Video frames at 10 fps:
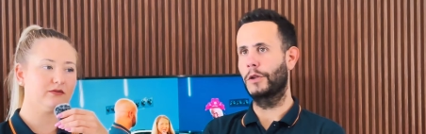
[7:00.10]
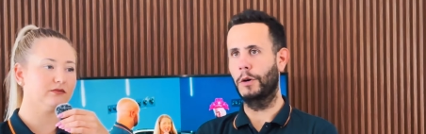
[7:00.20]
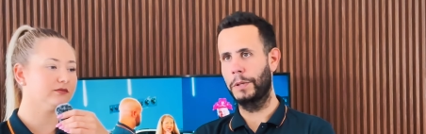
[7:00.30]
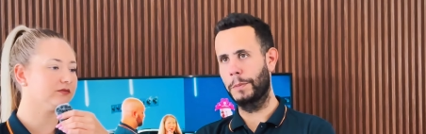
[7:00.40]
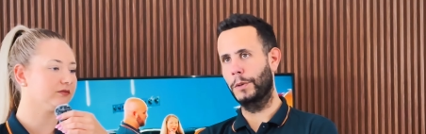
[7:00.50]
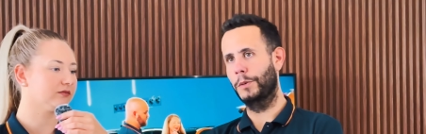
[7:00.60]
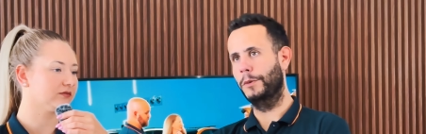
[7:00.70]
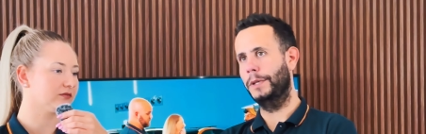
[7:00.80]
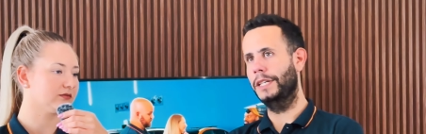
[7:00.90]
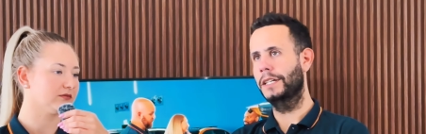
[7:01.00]
Speaker 1: lot of people will
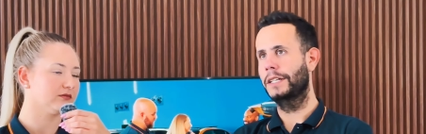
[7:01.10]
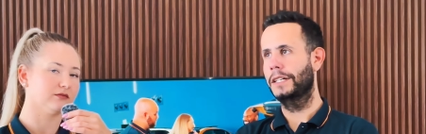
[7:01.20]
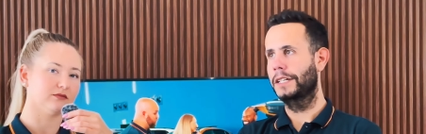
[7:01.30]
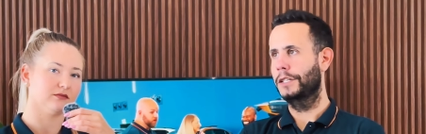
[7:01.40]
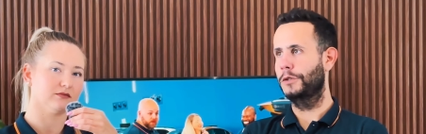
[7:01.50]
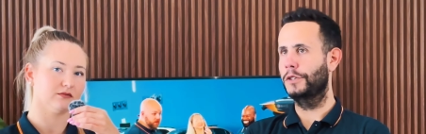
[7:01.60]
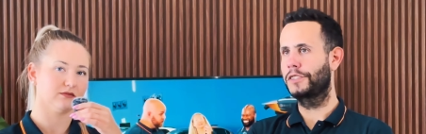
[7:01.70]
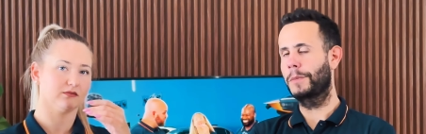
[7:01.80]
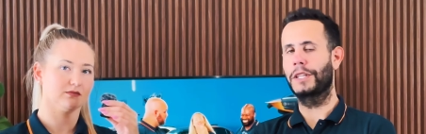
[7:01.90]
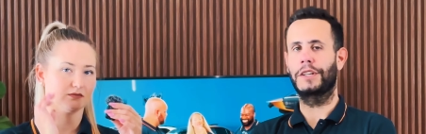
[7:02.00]
be doing some
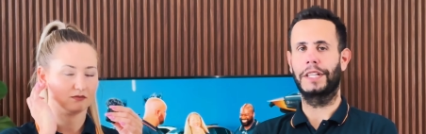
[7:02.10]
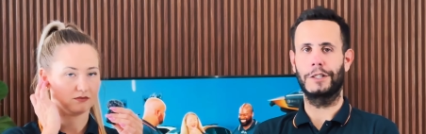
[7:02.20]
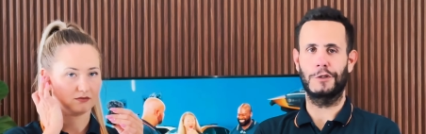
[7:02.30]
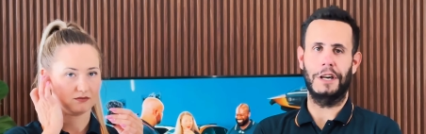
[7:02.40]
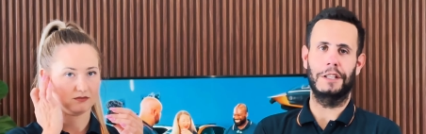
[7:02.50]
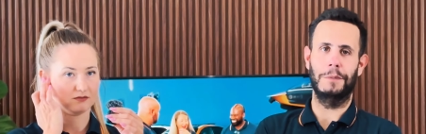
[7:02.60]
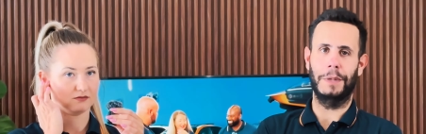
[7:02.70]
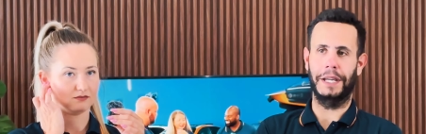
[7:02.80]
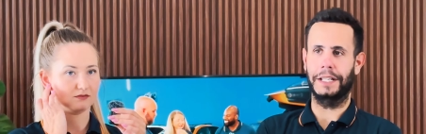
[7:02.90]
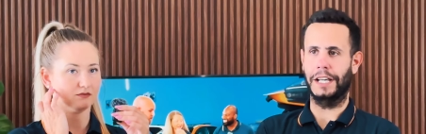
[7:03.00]
other things rather than
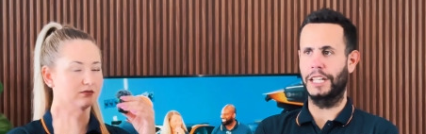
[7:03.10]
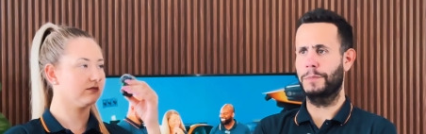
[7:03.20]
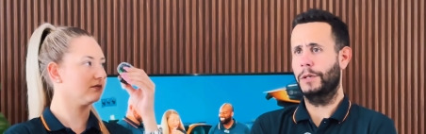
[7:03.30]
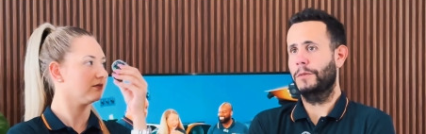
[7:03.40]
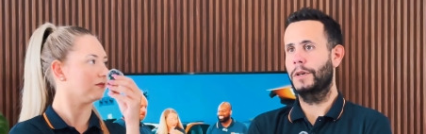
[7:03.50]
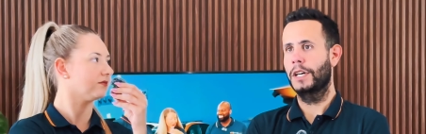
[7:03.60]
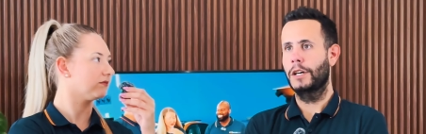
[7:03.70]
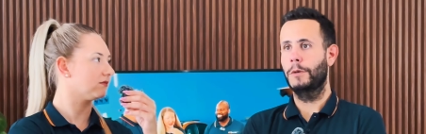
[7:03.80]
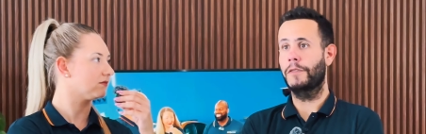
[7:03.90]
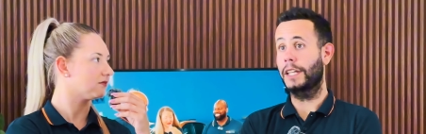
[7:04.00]
buying cars. But
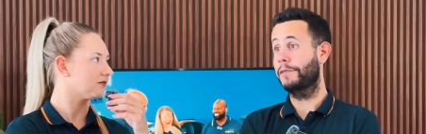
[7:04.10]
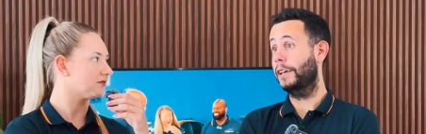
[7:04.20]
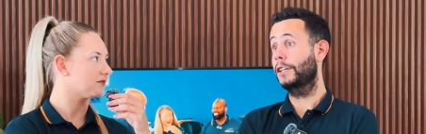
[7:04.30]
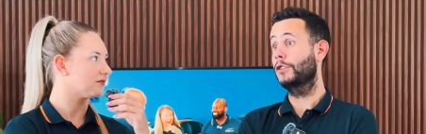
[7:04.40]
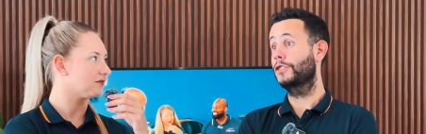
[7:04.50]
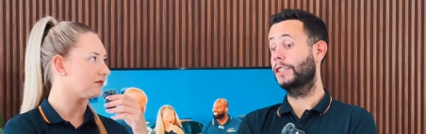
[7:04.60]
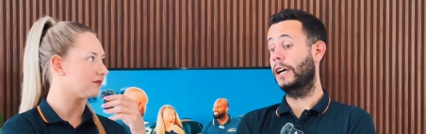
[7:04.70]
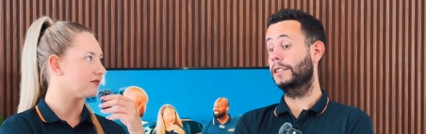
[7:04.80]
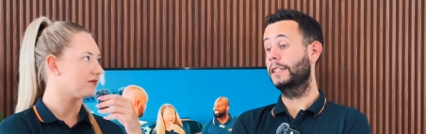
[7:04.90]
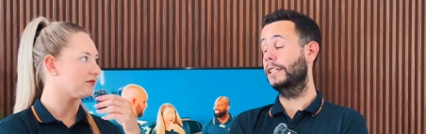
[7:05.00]
we've had a very good start
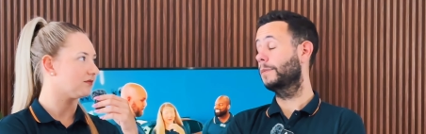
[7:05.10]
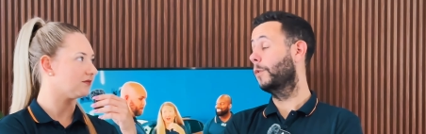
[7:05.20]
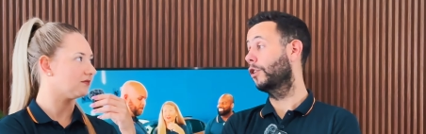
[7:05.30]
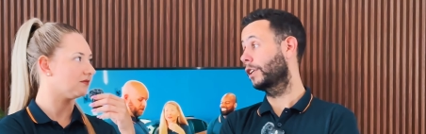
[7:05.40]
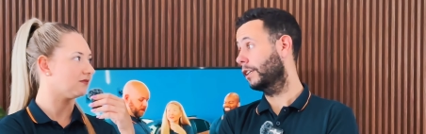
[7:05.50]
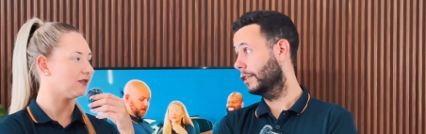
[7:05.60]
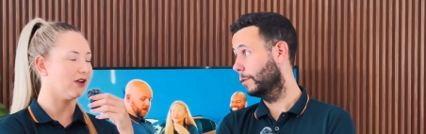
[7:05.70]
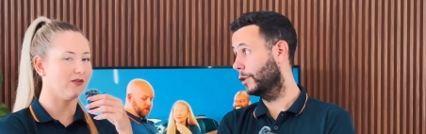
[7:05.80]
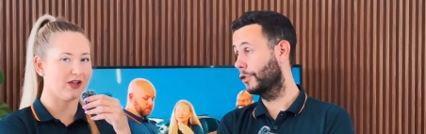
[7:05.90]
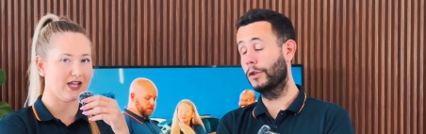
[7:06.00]
to this morning.
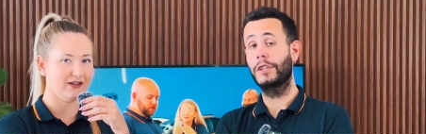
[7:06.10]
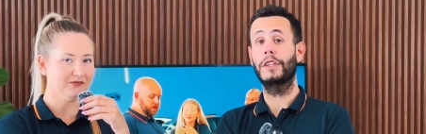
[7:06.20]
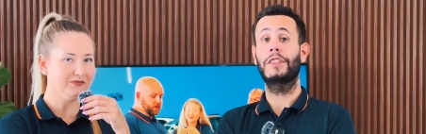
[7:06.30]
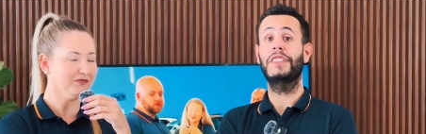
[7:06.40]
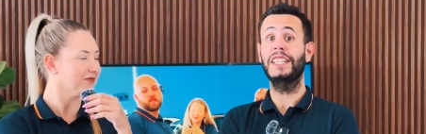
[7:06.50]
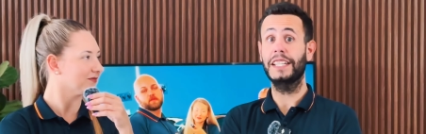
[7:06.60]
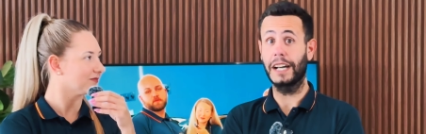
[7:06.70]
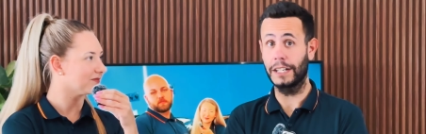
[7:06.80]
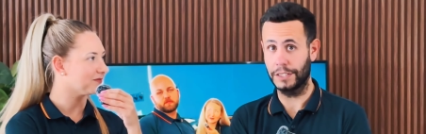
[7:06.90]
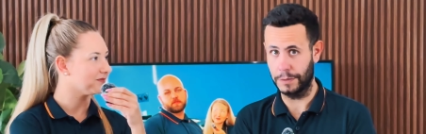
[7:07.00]
Okay. We sold three
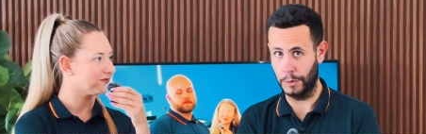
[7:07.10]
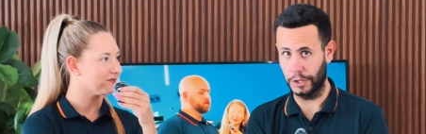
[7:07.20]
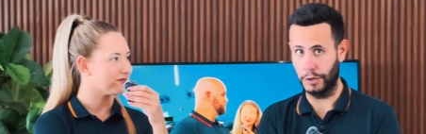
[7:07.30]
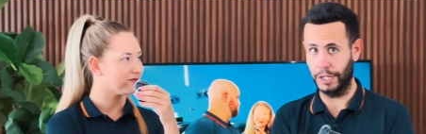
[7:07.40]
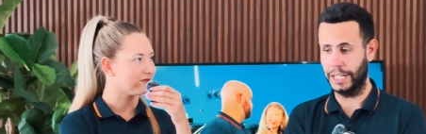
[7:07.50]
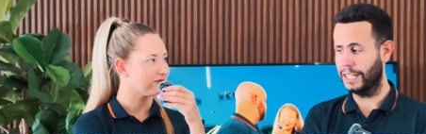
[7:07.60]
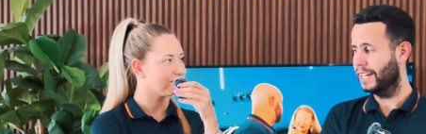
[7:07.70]
cars this morning already.